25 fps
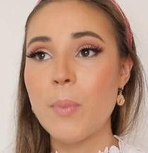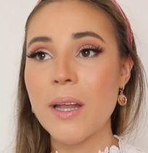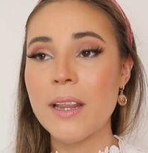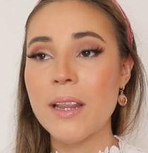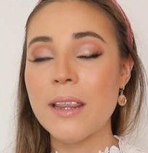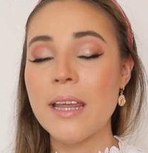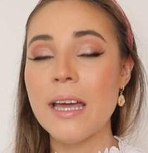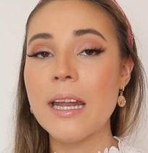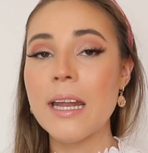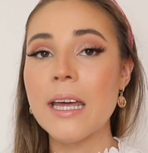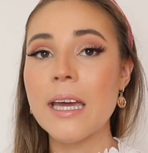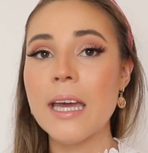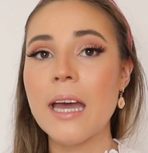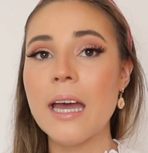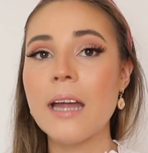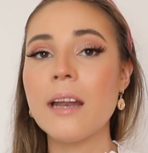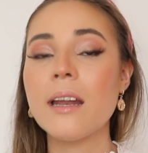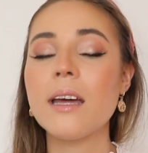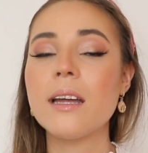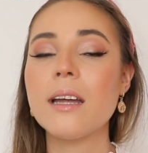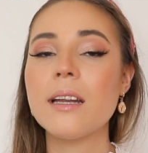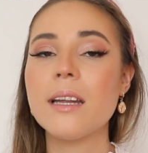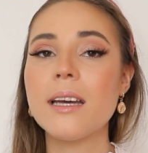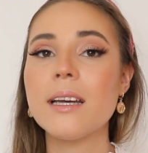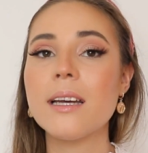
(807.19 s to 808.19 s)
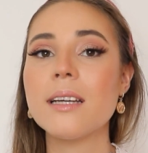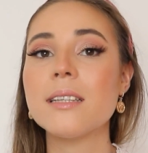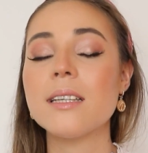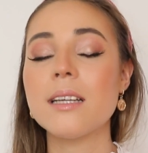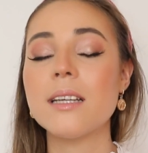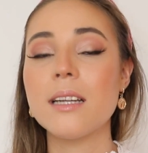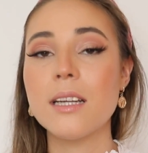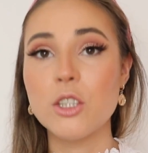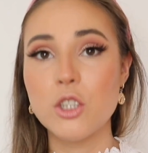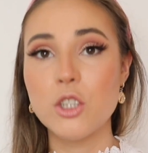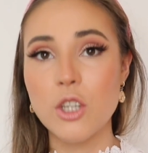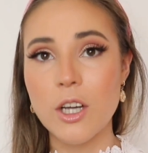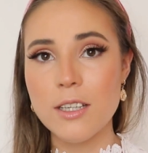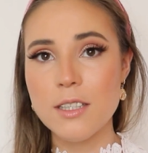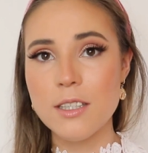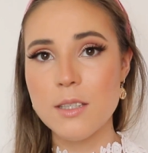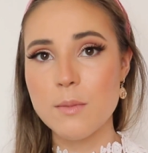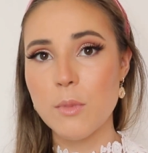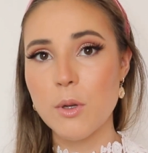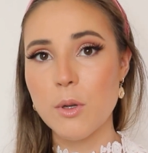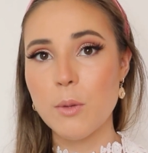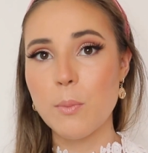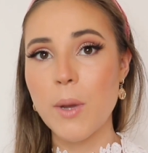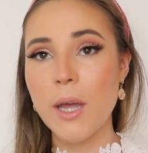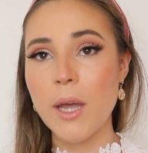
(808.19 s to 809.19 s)
But then again, it is an
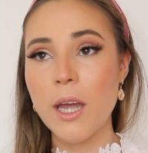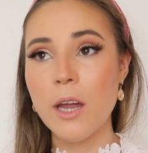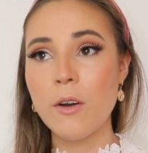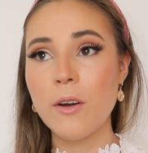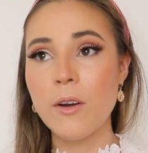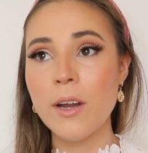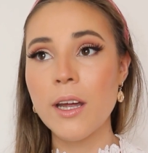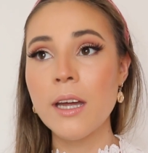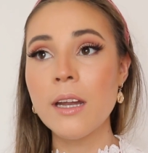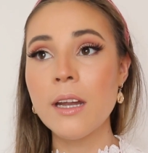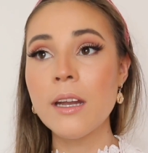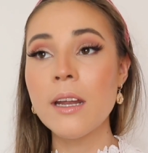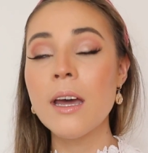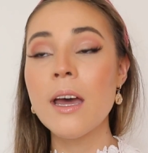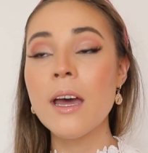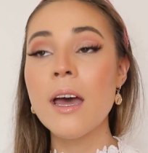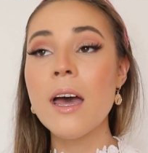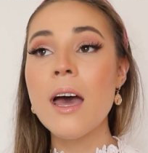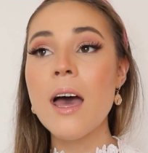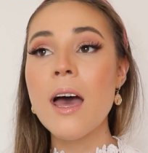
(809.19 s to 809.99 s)
adjustment period.